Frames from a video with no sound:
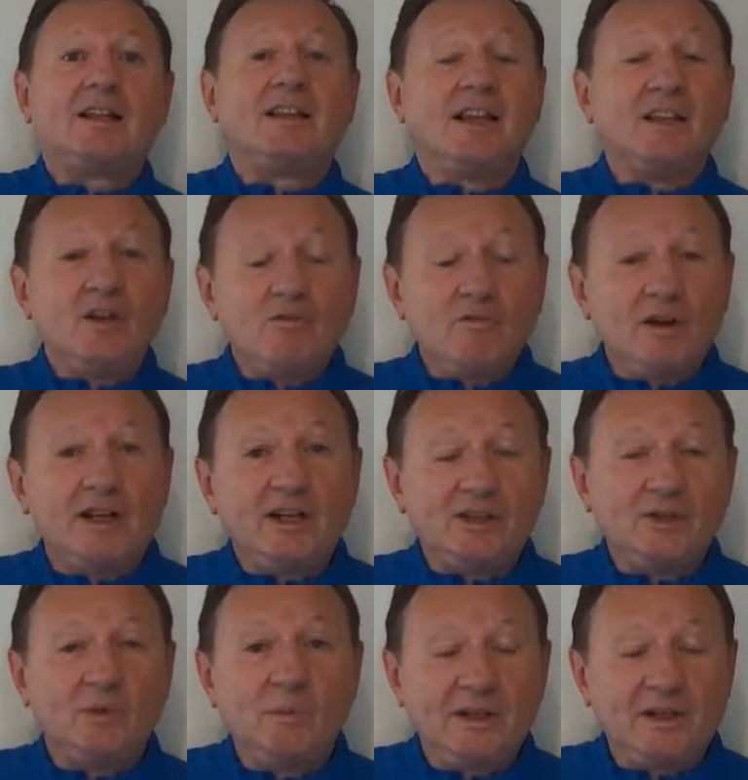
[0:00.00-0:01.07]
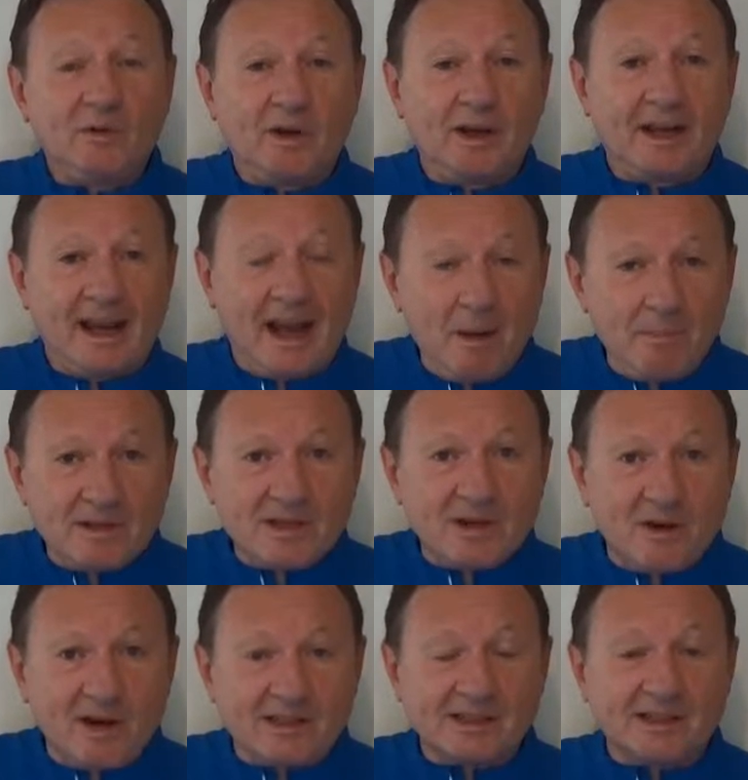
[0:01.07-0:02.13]
then you really shouldn't be doing any
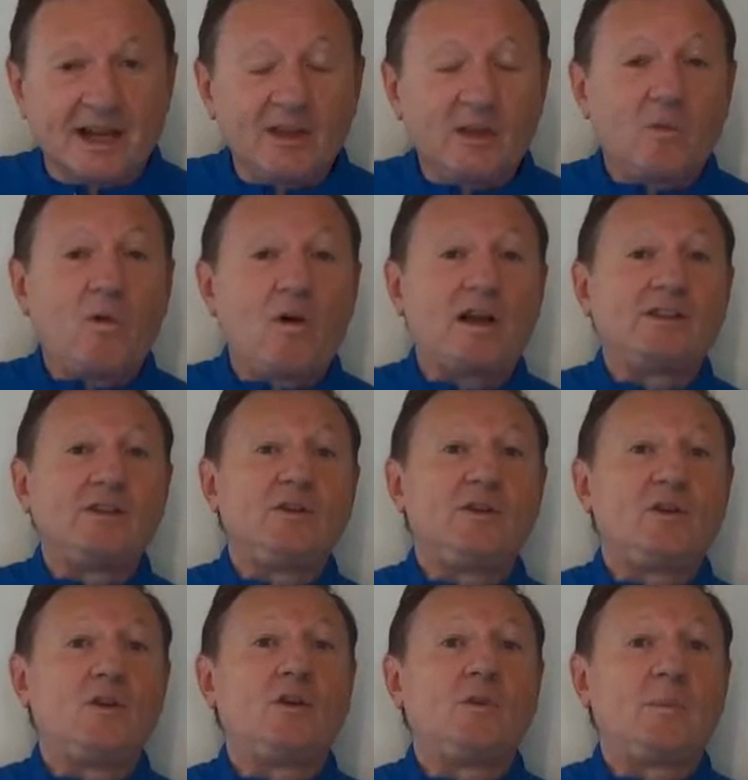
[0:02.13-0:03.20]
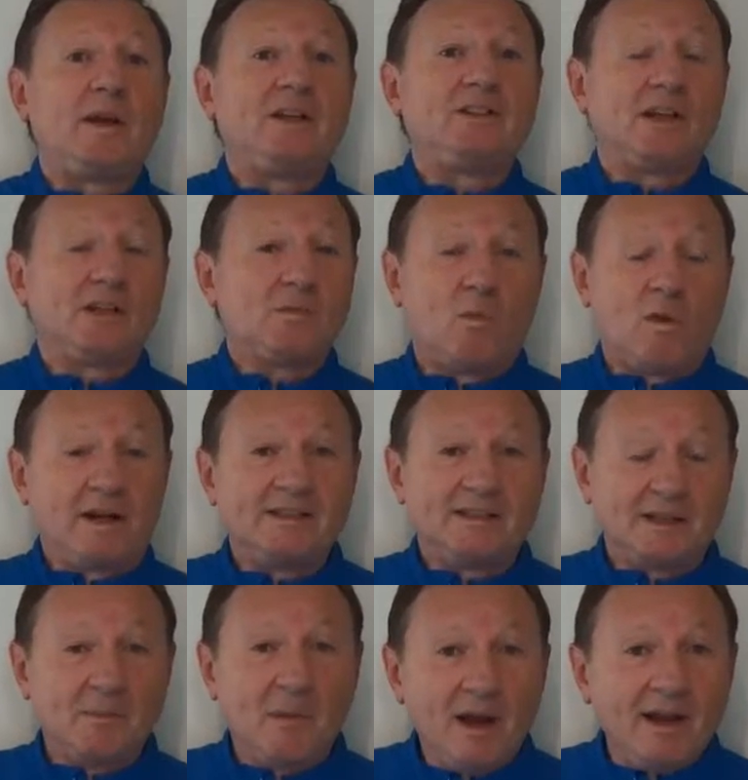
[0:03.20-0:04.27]
advertising. Otherwise you could be just
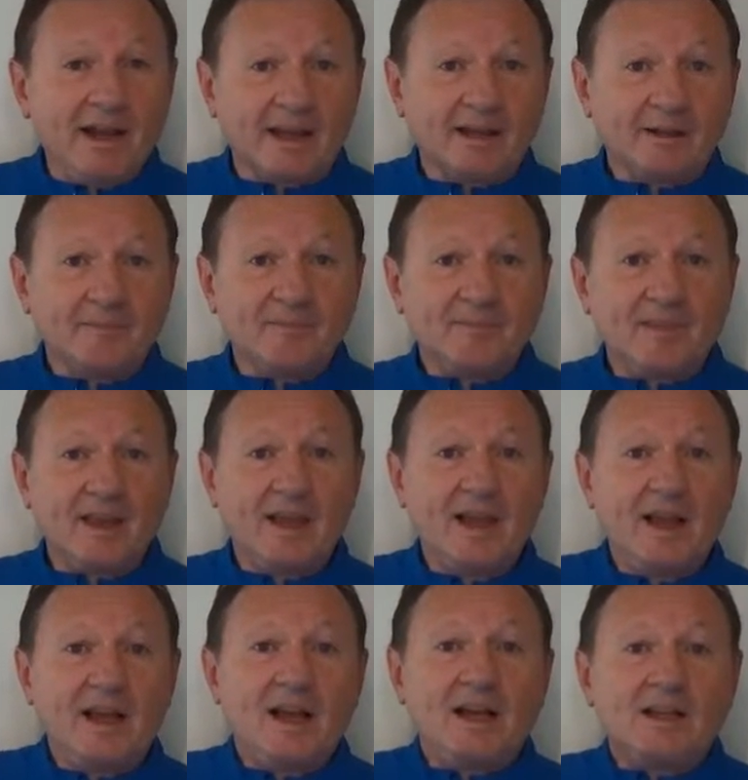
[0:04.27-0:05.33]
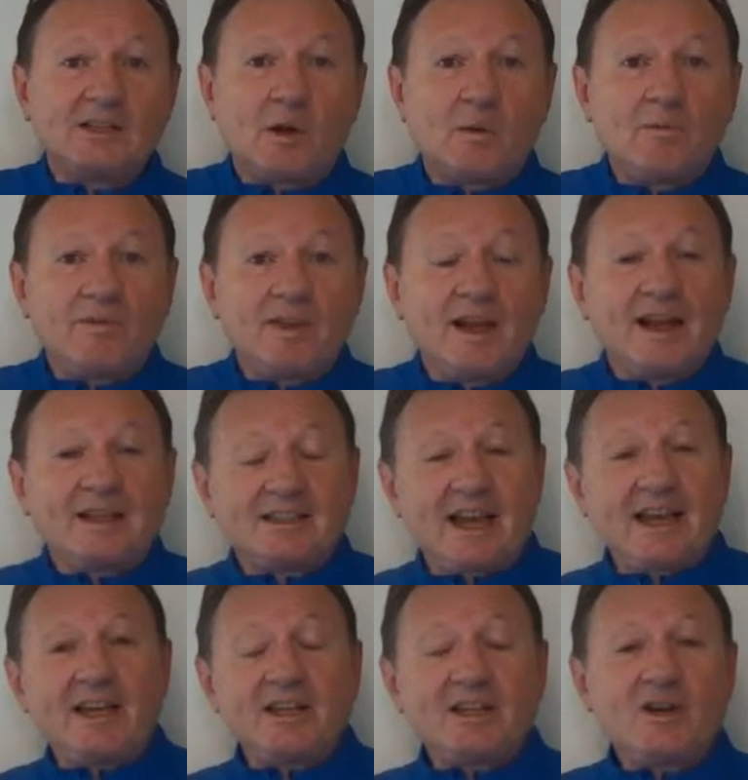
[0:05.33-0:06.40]
wasting money. So
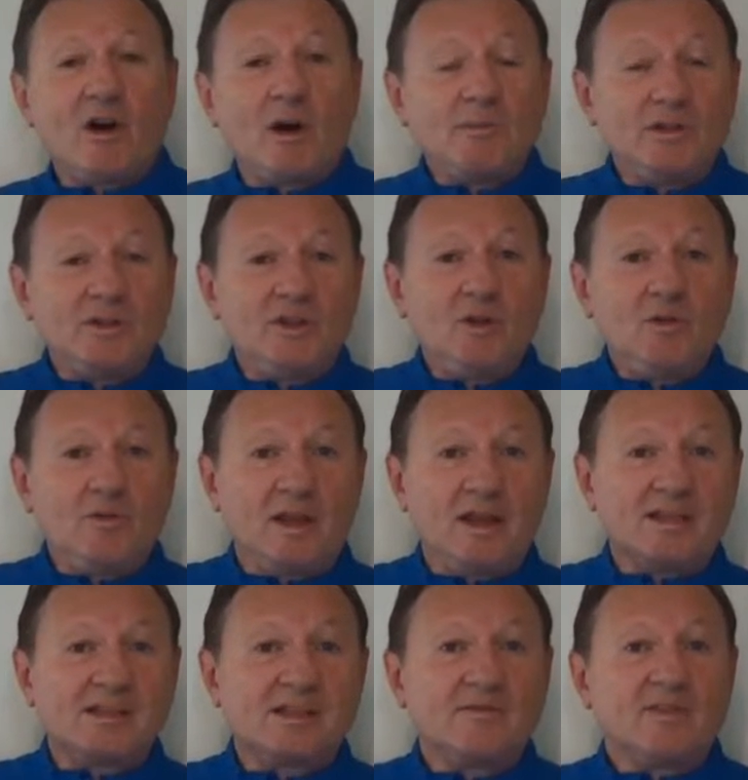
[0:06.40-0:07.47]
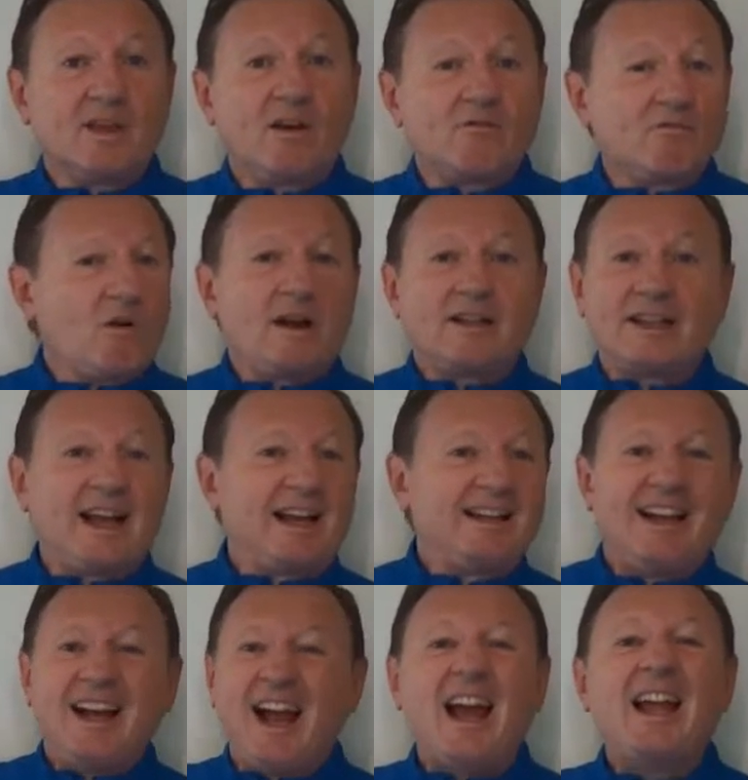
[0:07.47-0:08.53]
take your time to do this. Write
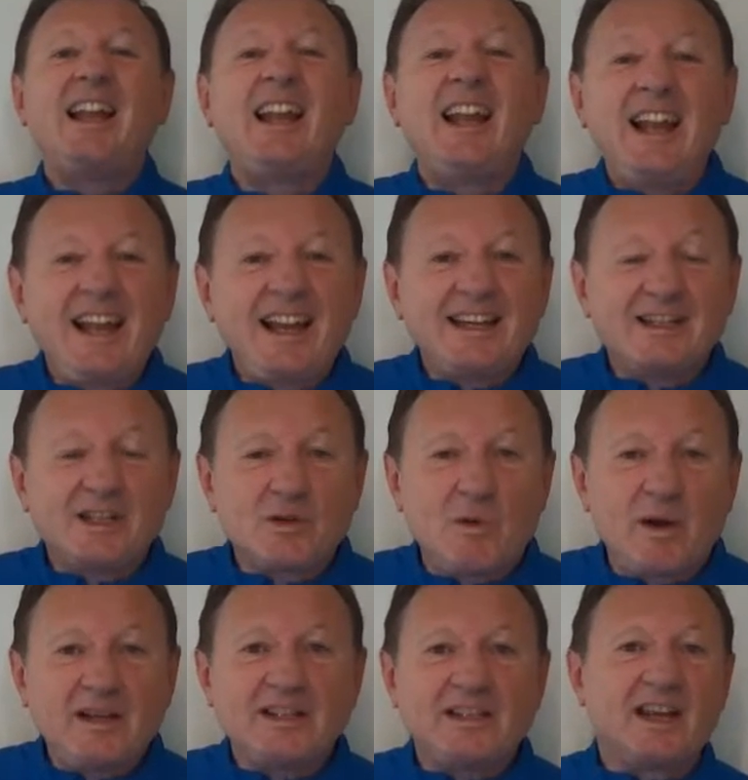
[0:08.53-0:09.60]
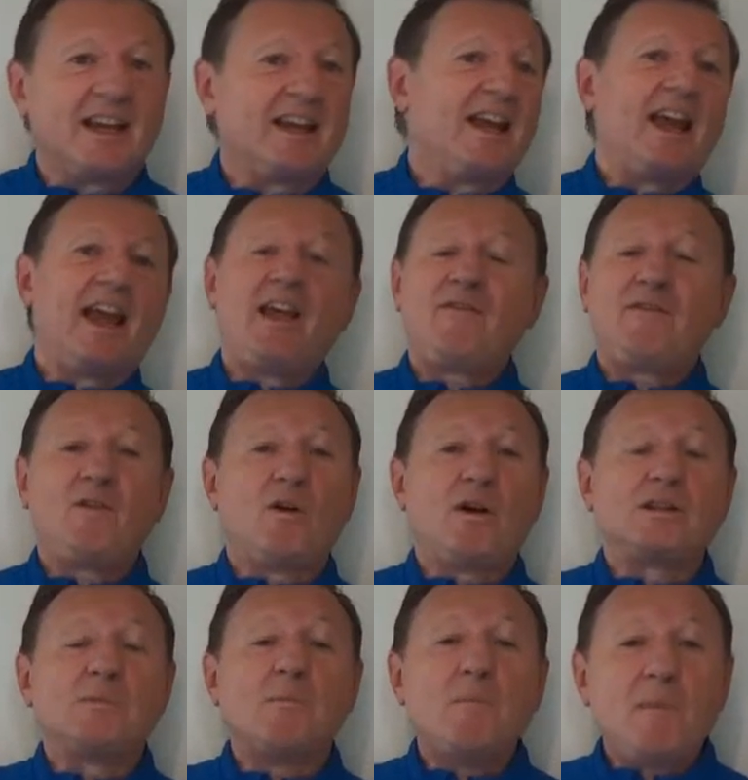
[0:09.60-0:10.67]
down at least 20, if not
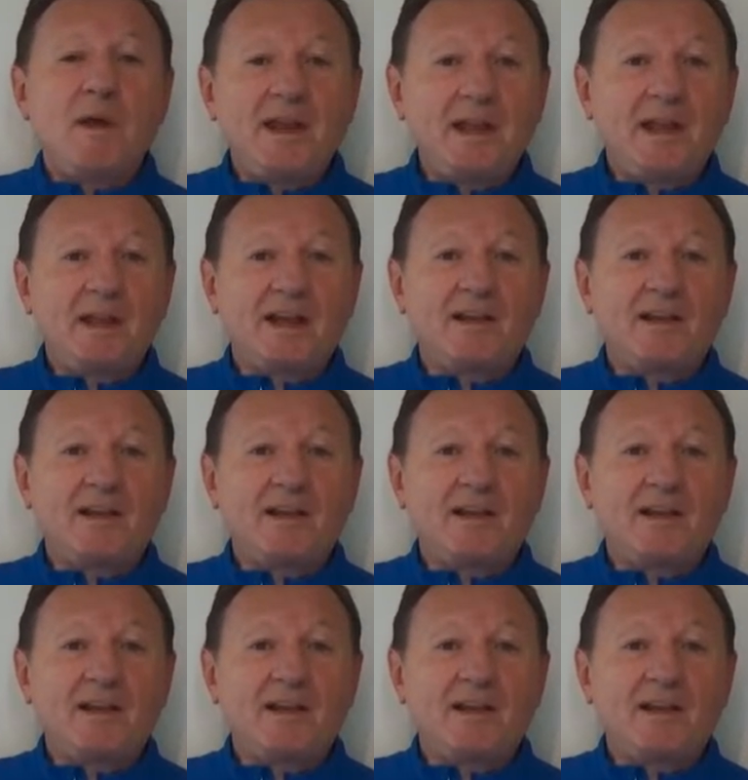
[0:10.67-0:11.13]
as many